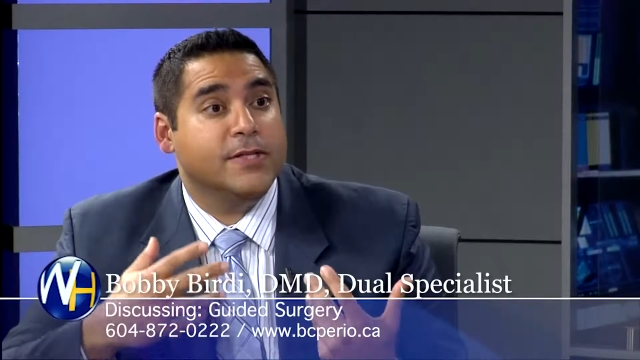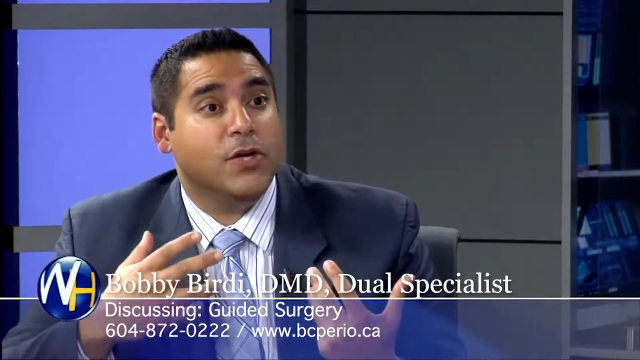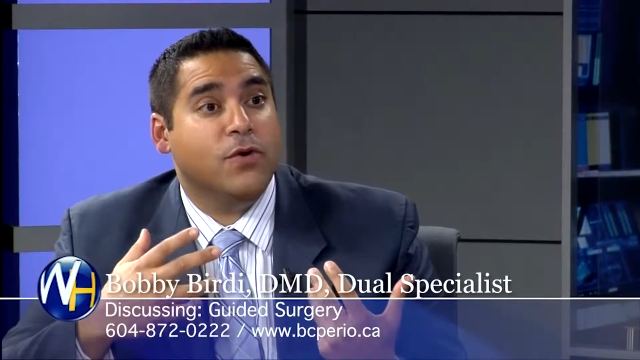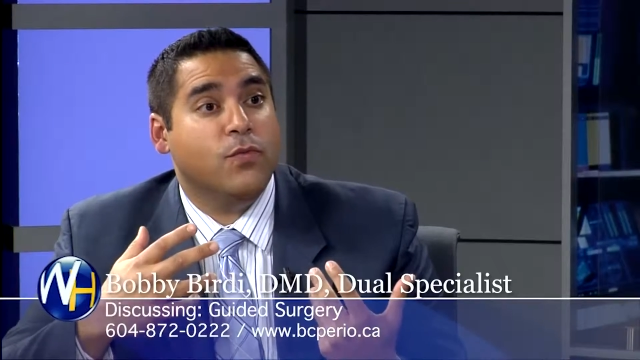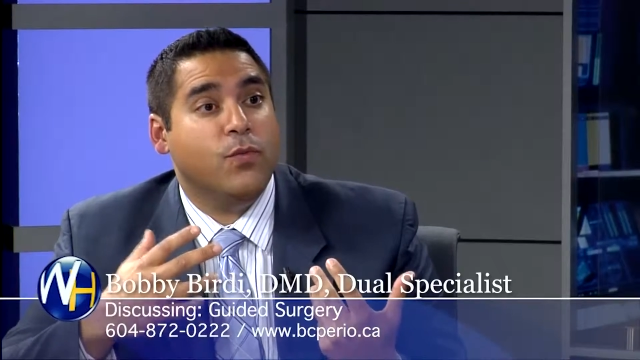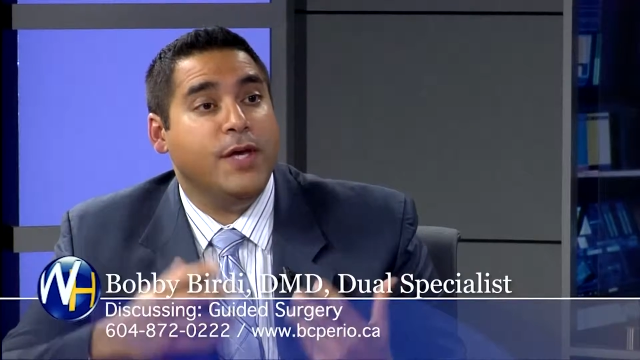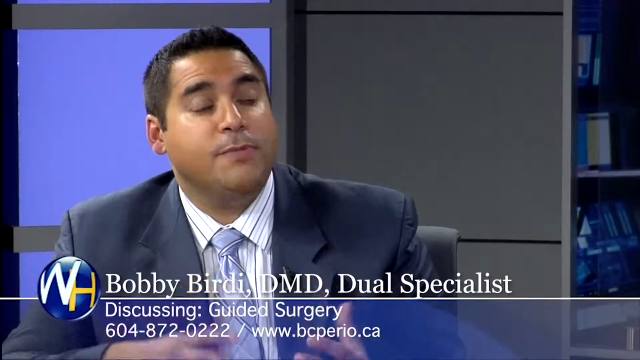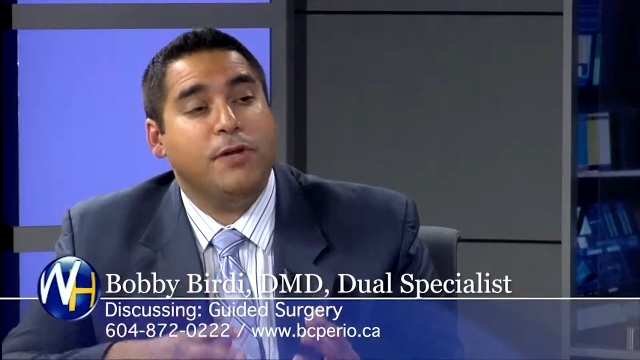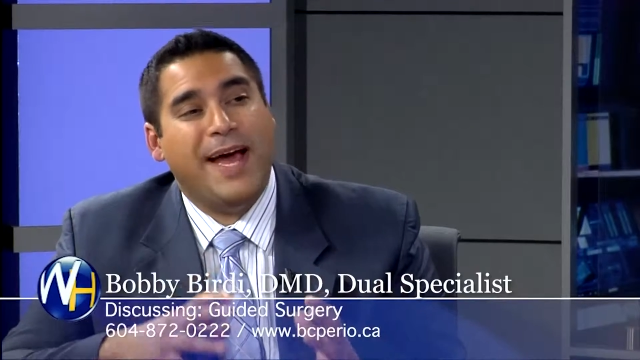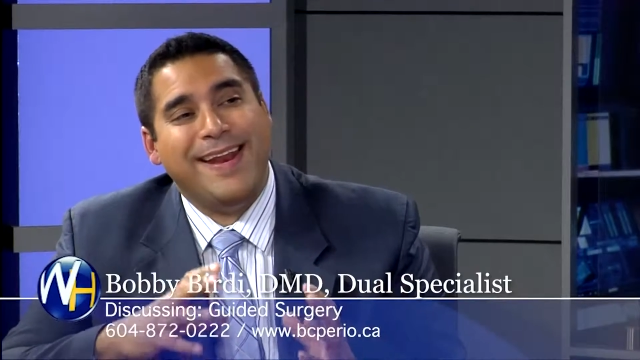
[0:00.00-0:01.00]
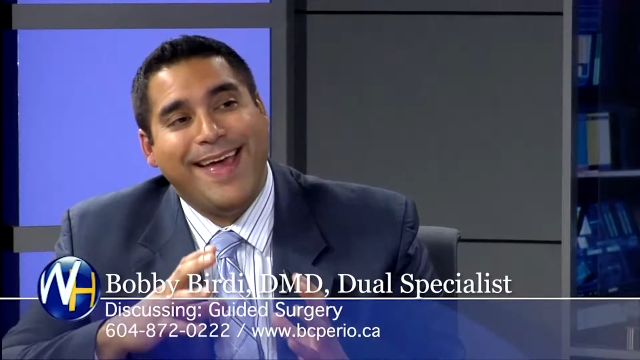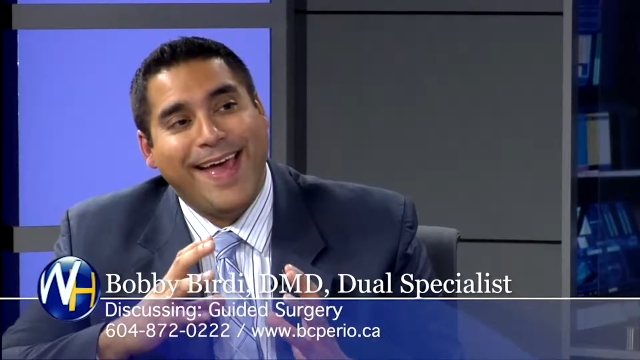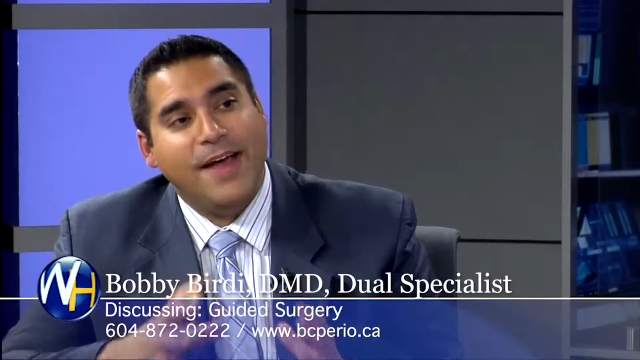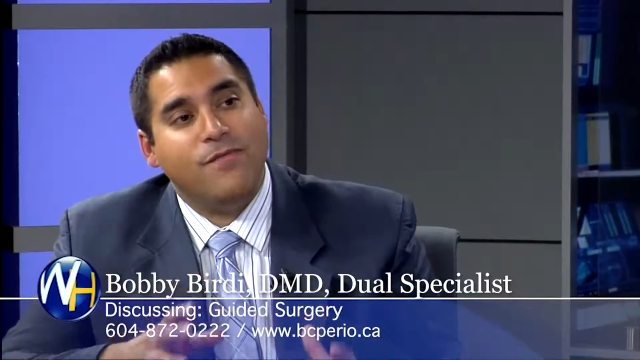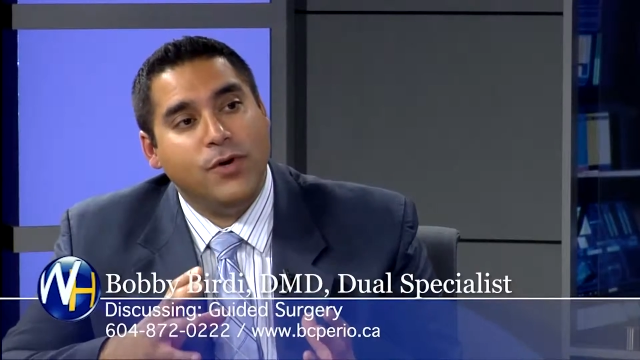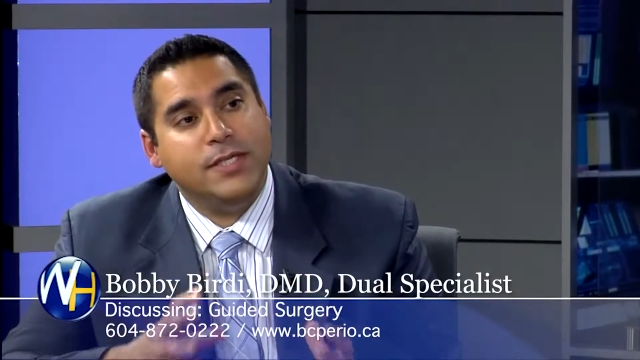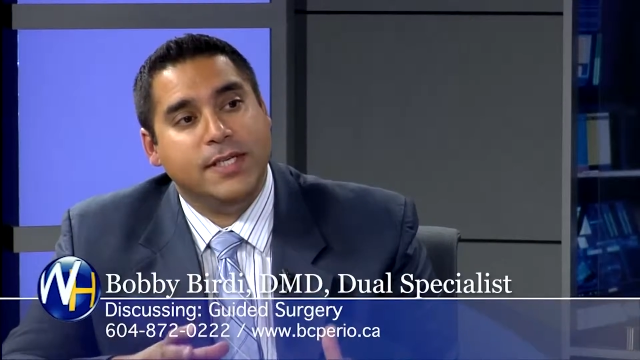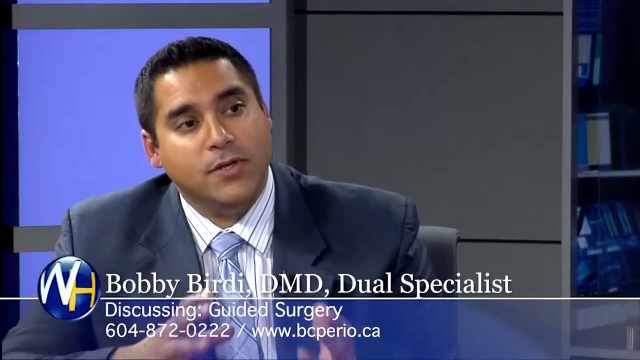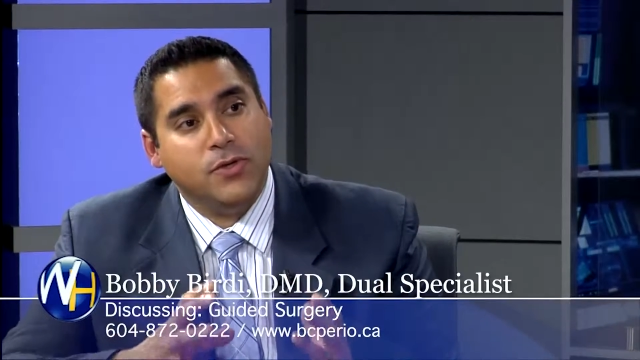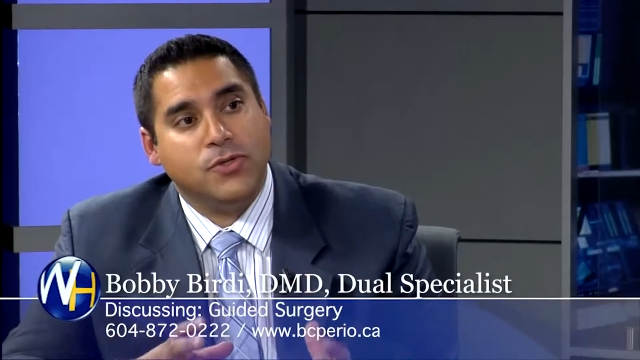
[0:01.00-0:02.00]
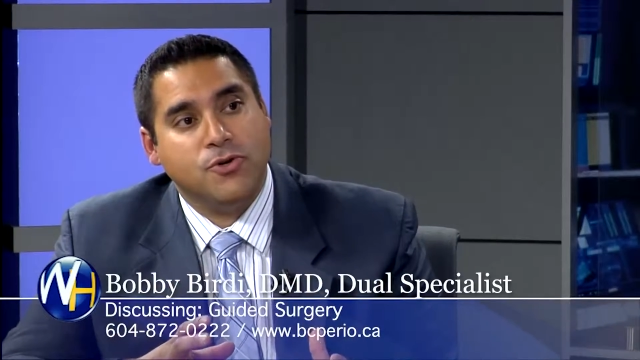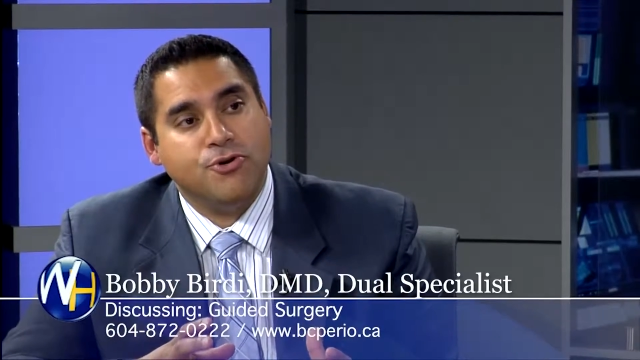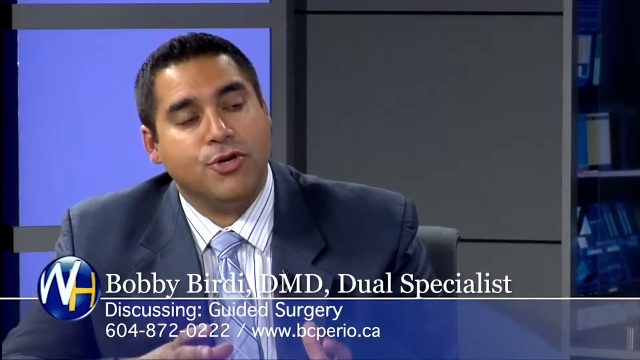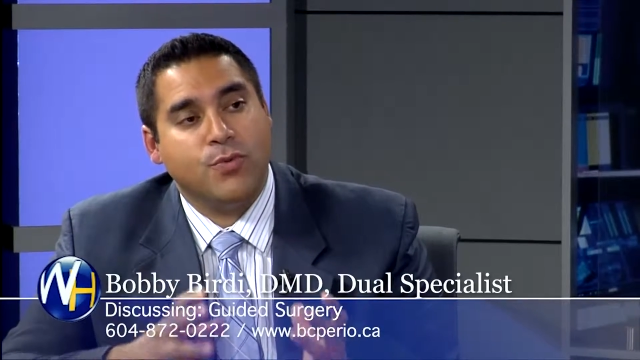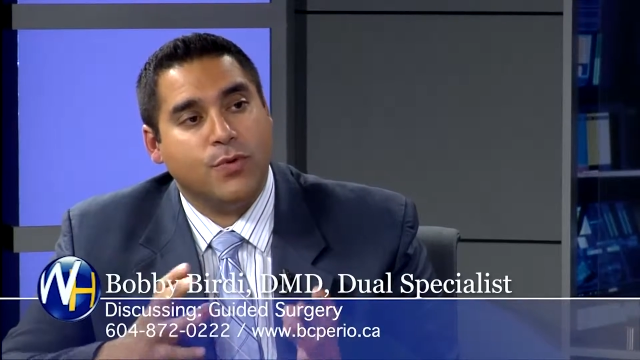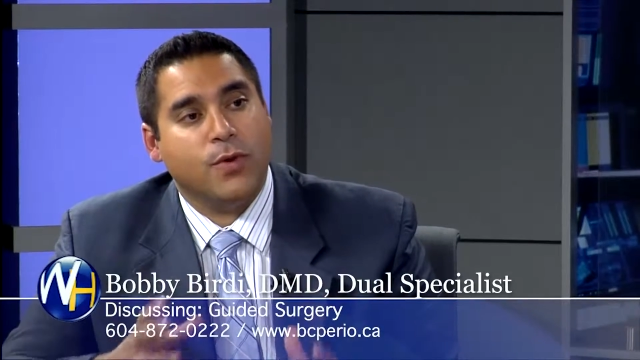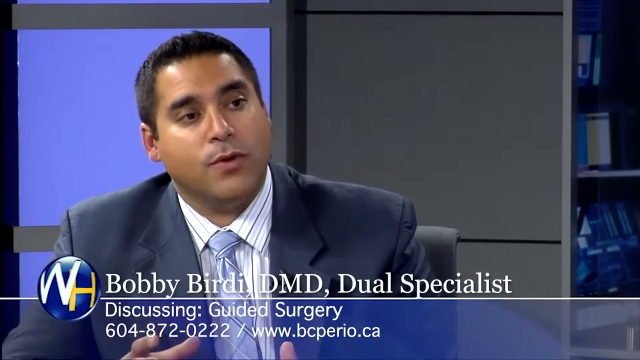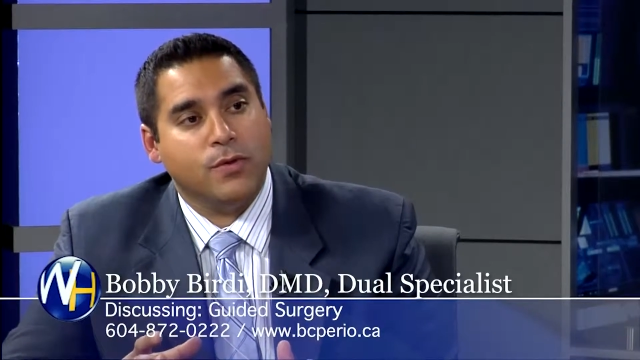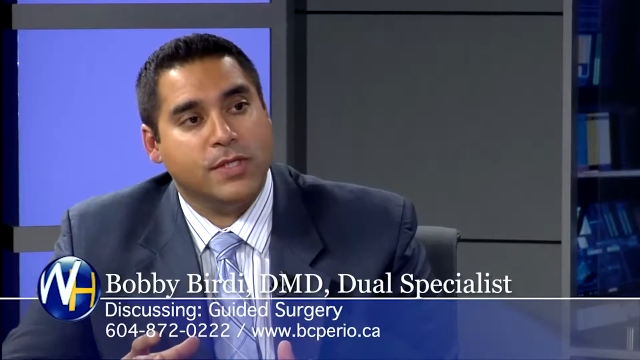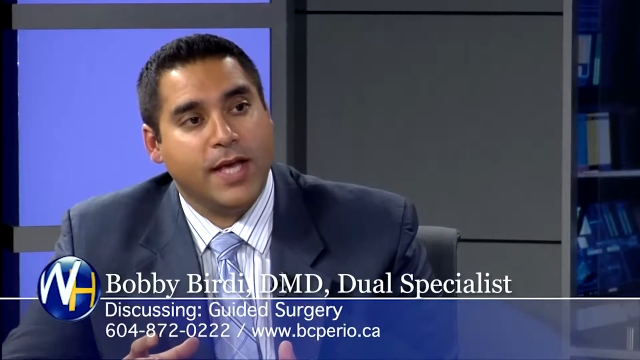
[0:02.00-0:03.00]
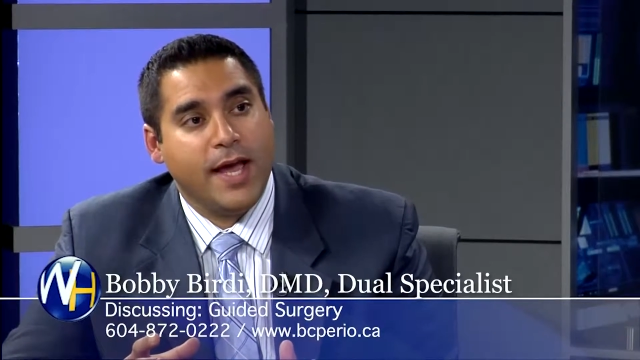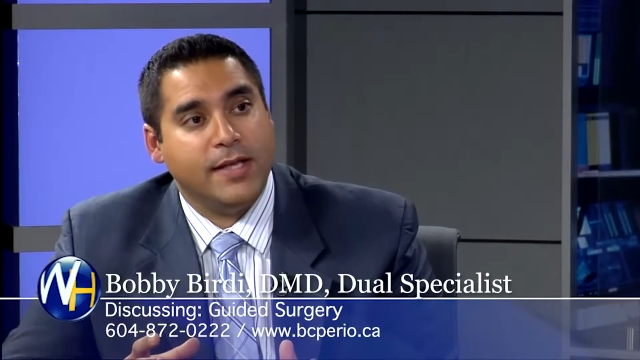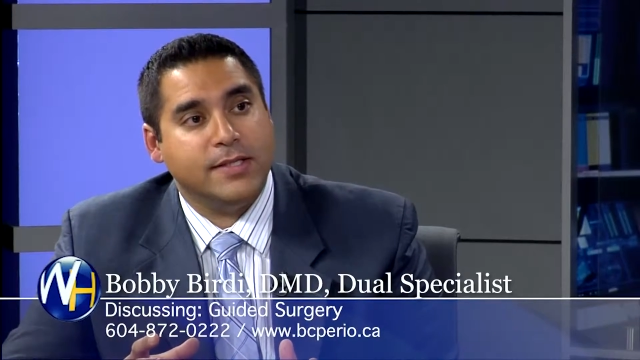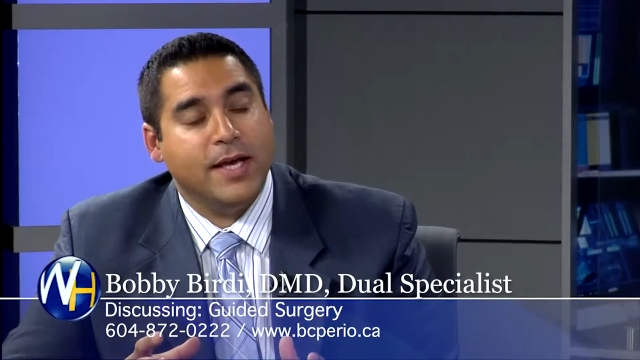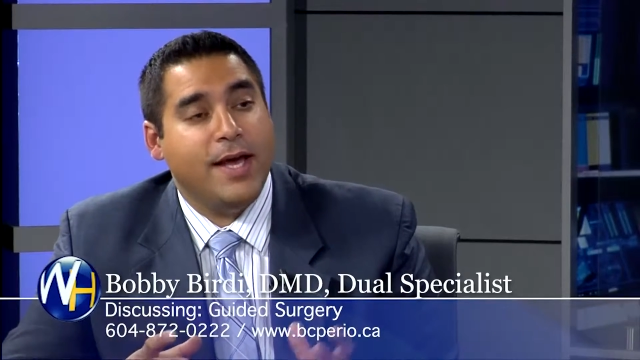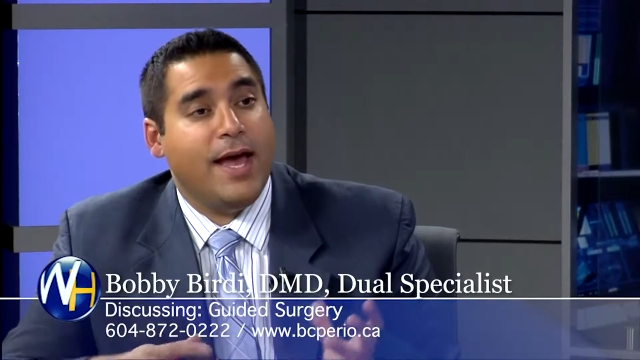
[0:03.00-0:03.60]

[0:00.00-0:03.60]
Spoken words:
So we plan every single surgery with one of those scans.